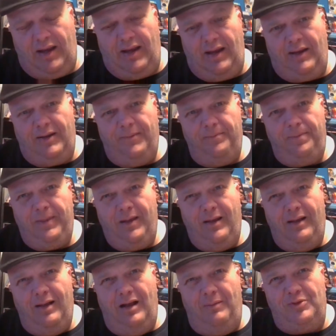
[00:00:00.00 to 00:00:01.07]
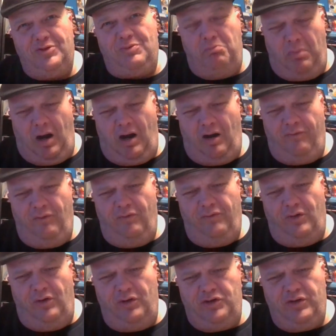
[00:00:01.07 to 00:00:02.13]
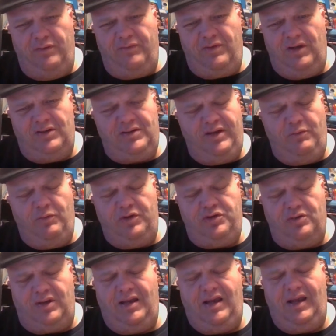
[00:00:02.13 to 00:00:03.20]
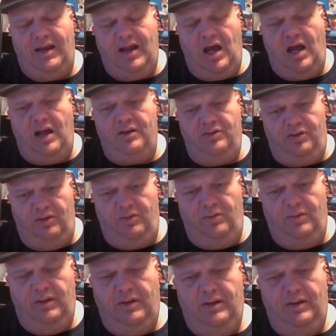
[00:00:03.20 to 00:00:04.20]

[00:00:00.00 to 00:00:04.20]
a almost Marvel version of DC, which you cannot do.